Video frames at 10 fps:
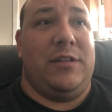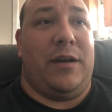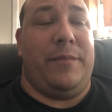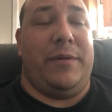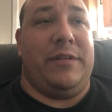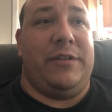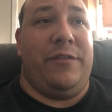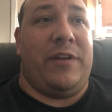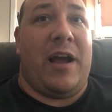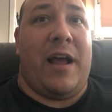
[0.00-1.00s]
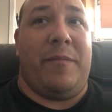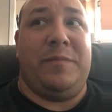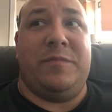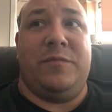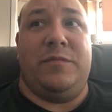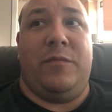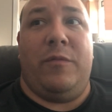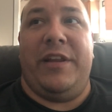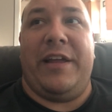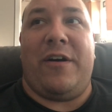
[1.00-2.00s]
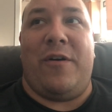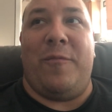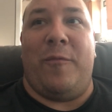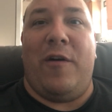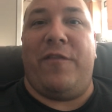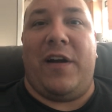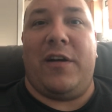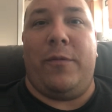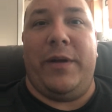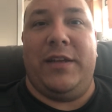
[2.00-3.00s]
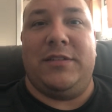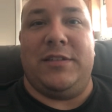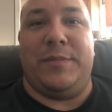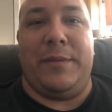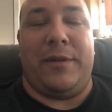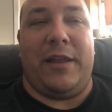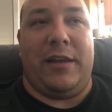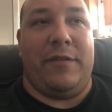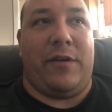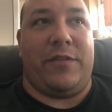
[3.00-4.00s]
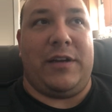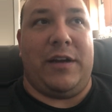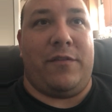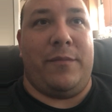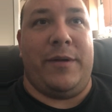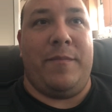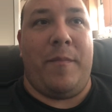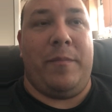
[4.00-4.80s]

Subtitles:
I mean, you've got, what do they call them, welfare queens, these people that live off the government.